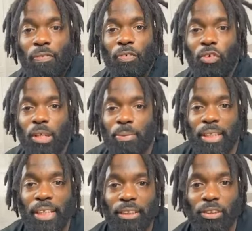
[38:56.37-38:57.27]
What food can
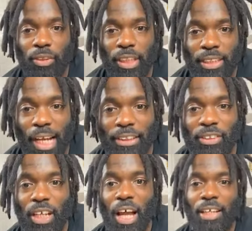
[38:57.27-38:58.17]
be eaten to get
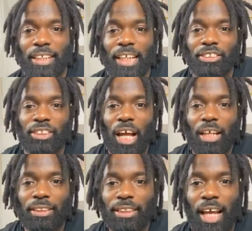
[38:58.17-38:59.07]
nitric
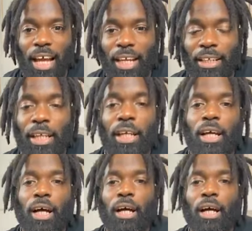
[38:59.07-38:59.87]
oxide?